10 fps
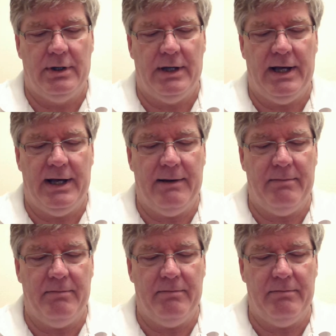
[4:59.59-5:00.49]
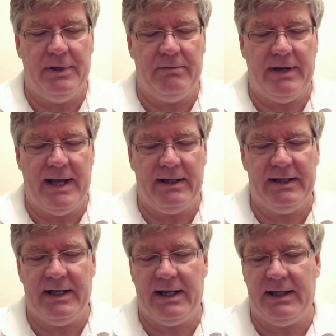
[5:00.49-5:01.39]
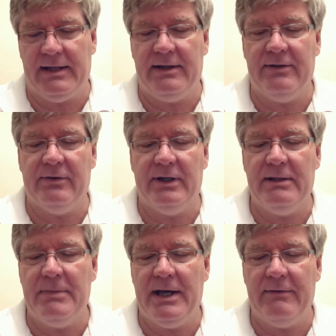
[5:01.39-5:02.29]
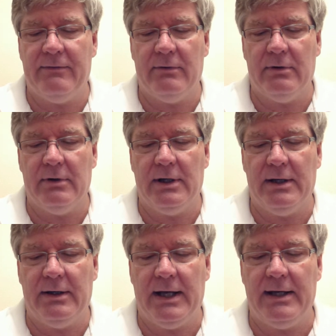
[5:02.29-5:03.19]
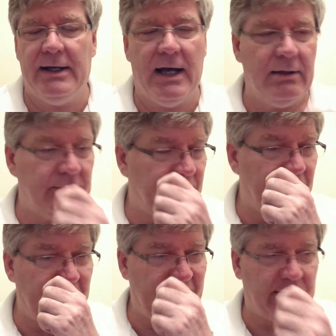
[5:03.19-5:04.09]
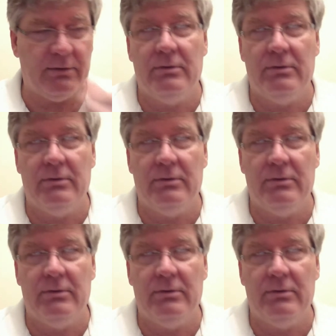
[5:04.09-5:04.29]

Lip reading: But in reality, I can get these on eBay for $9. In fact,